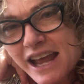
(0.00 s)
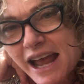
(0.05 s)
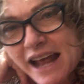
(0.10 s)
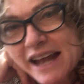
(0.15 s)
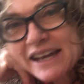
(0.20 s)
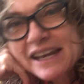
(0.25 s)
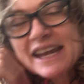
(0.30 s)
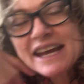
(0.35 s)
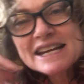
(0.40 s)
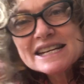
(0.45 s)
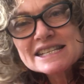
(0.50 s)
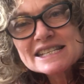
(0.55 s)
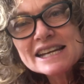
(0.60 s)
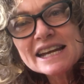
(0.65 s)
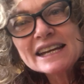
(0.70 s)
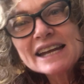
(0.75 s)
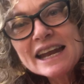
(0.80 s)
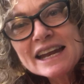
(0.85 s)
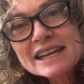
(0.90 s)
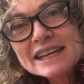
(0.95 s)
And it's
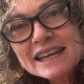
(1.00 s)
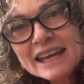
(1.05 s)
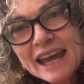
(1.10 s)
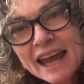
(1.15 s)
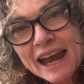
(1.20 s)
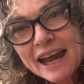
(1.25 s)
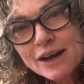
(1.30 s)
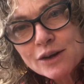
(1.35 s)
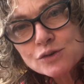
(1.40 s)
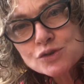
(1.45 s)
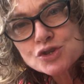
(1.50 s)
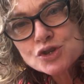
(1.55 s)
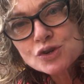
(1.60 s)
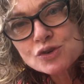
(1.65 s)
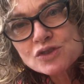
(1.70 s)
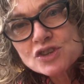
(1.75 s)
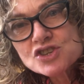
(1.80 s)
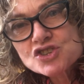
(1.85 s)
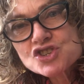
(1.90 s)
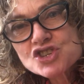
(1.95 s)
an
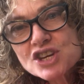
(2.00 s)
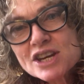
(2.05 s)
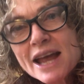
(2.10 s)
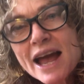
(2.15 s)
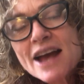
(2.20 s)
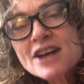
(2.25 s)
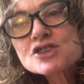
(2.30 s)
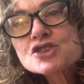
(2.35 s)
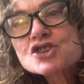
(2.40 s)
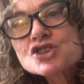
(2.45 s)
encounter that she has.